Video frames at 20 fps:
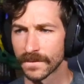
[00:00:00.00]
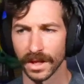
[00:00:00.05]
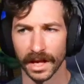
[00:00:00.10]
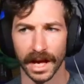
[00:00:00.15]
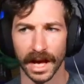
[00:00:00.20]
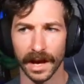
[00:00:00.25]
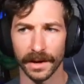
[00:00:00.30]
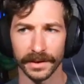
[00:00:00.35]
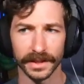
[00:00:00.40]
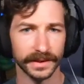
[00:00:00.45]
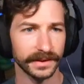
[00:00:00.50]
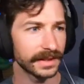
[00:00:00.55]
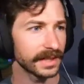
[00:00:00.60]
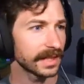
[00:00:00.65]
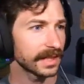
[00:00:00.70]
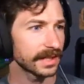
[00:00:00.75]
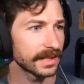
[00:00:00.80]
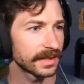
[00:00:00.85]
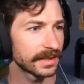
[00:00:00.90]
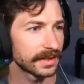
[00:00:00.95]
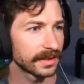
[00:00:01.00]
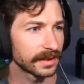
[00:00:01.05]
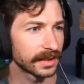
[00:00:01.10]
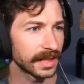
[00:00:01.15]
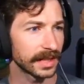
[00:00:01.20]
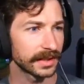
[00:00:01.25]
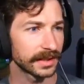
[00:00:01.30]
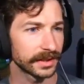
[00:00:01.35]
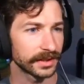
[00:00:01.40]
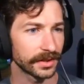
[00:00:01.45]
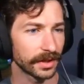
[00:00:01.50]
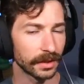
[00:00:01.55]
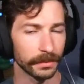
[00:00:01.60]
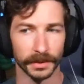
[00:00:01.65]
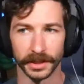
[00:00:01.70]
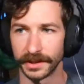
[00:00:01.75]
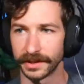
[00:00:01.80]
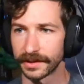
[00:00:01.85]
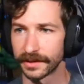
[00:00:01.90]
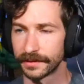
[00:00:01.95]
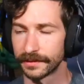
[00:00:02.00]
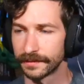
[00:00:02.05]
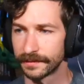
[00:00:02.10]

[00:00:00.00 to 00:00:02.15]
How did these get determined?